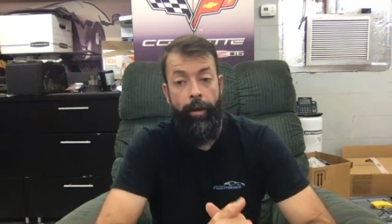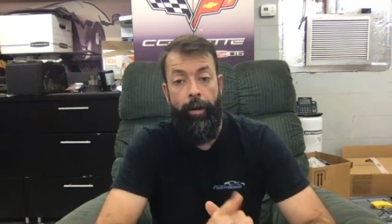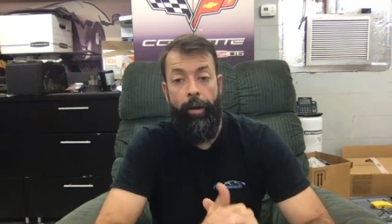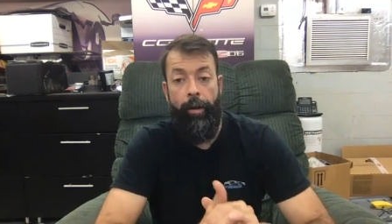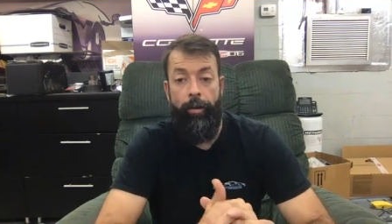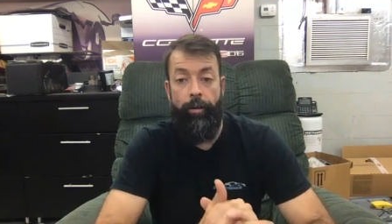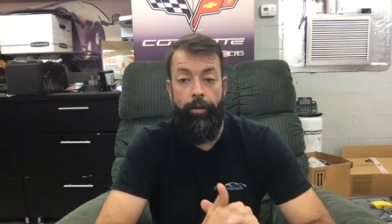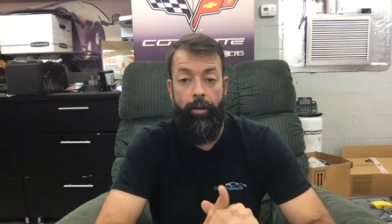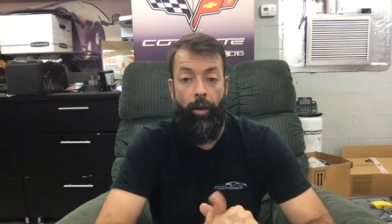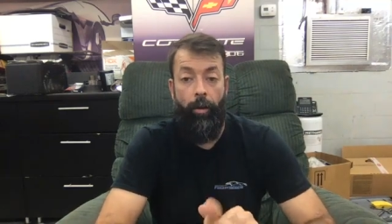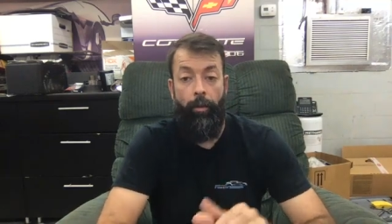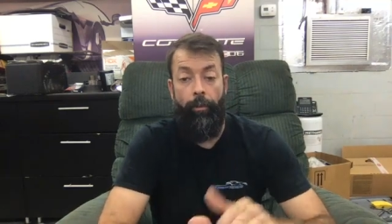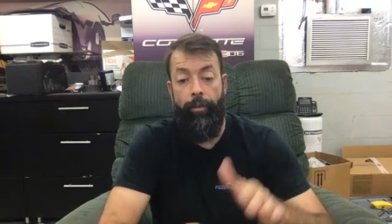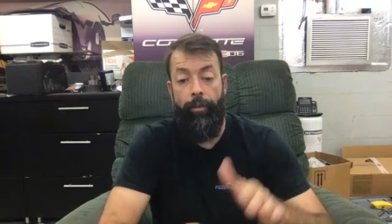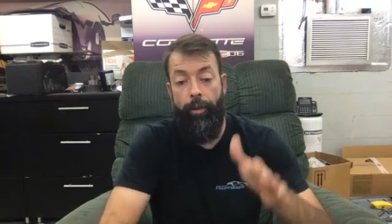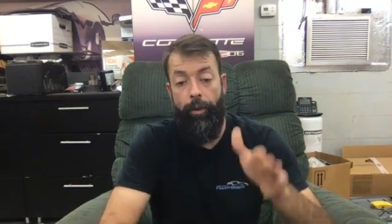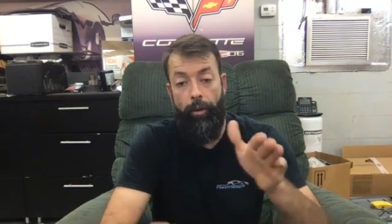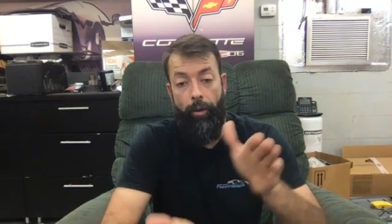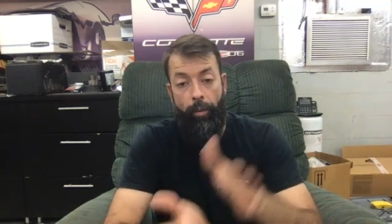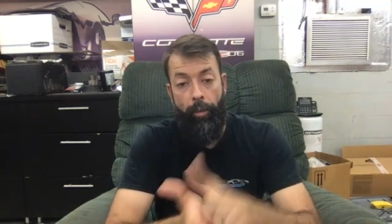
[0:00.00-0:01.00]
So
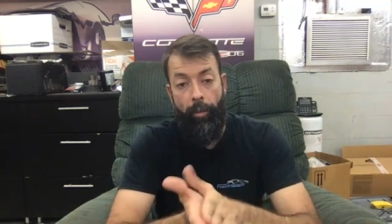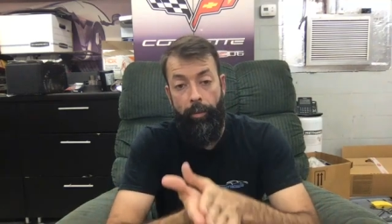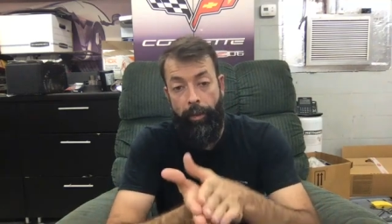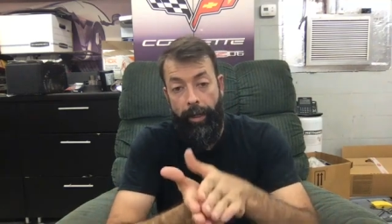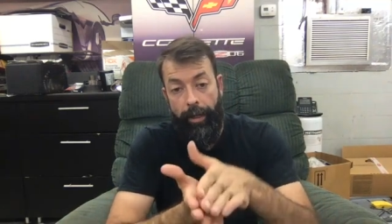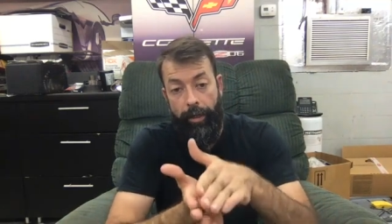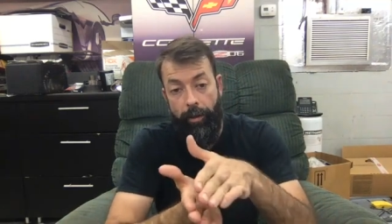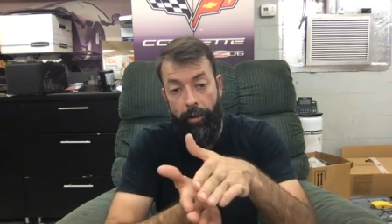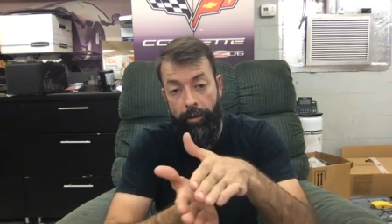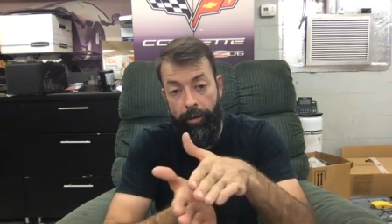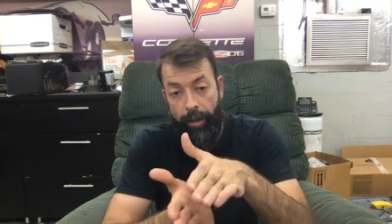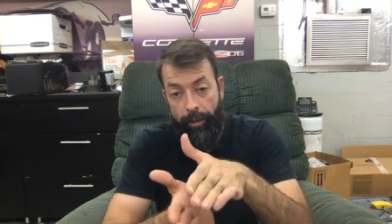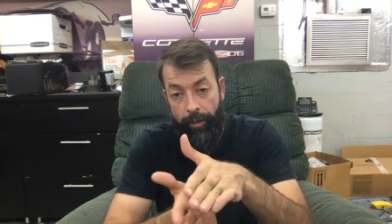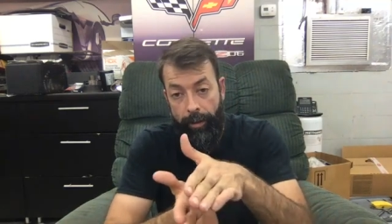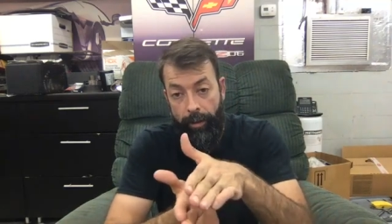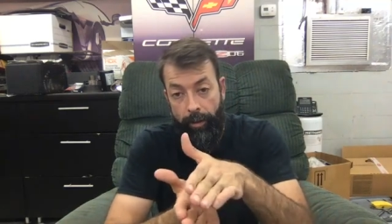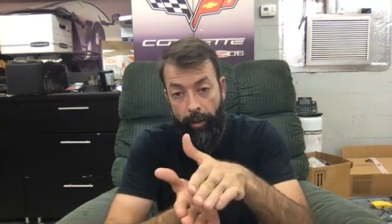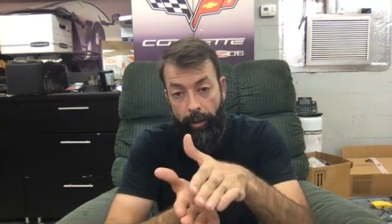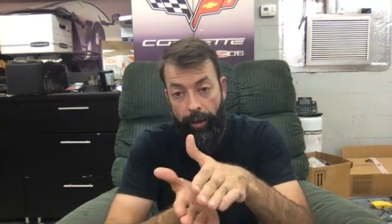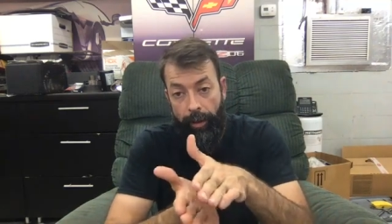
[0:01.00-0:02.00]
thermal plate goes in
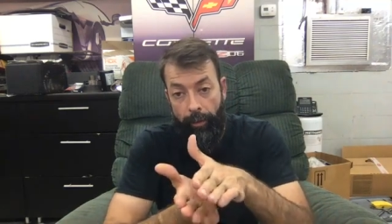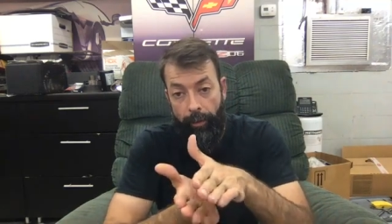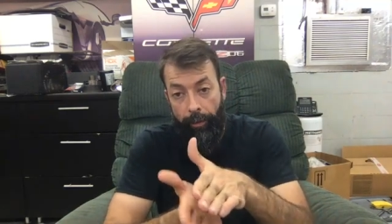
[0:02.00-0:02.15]
between